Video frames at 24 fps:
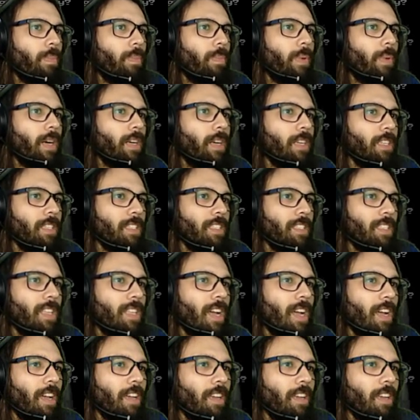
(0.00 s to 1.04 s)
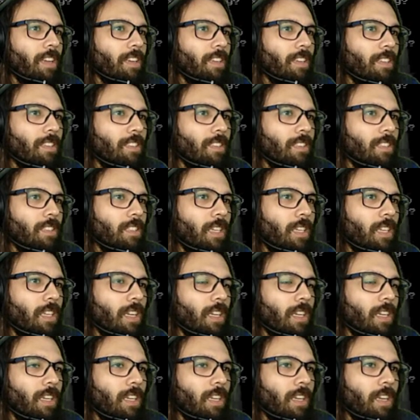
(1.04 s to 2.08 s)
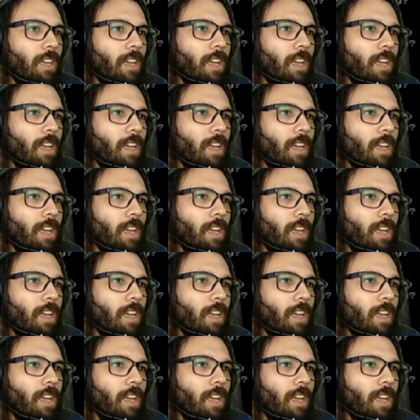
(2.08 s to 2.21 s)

Parties Die, D.I.